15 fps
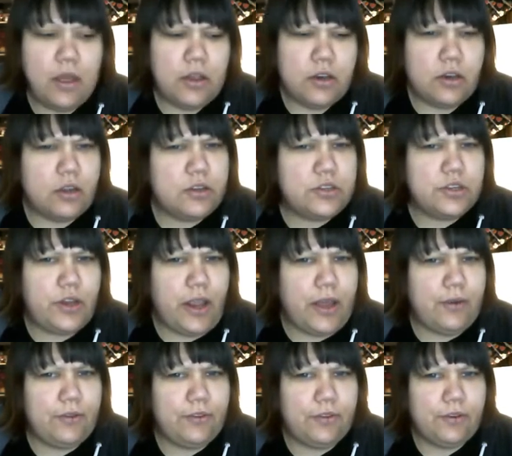not sure
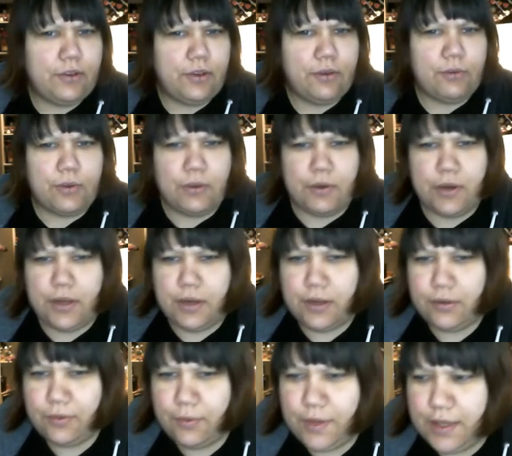how it's going to go recording
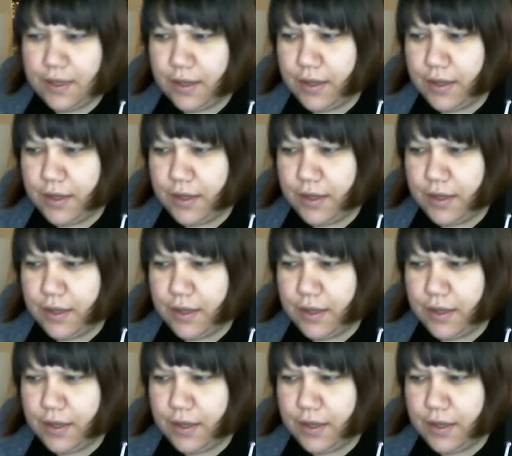next week.